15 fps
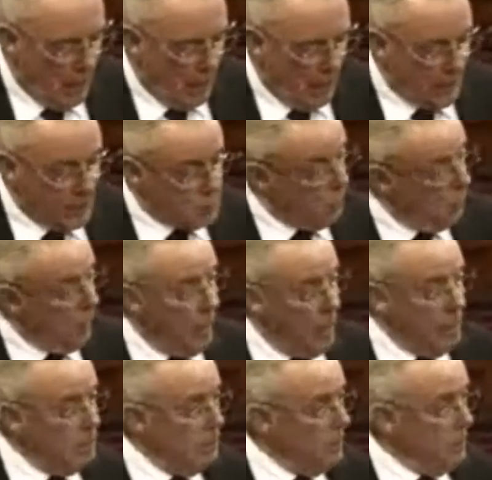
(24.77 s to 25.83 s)
It's well
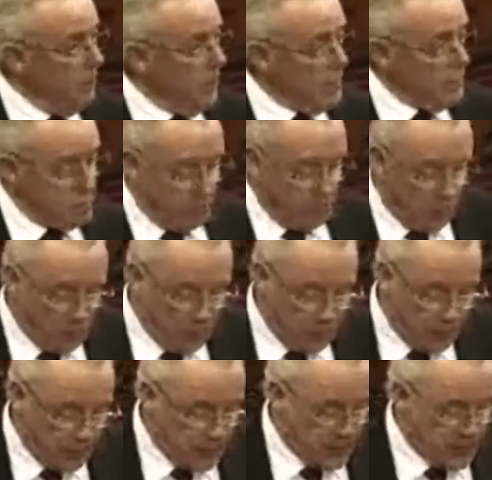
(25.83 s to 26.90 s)
known that I
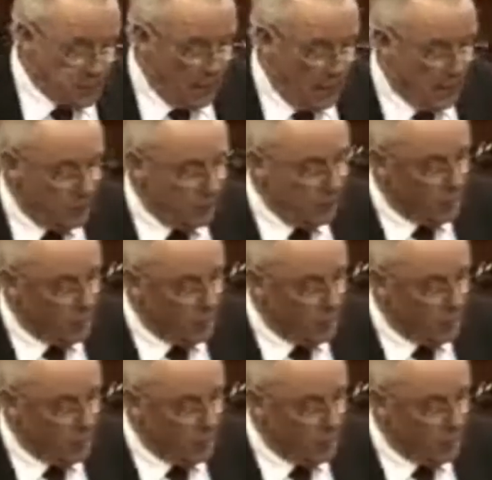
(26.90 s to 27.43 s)
supported the Tasmanian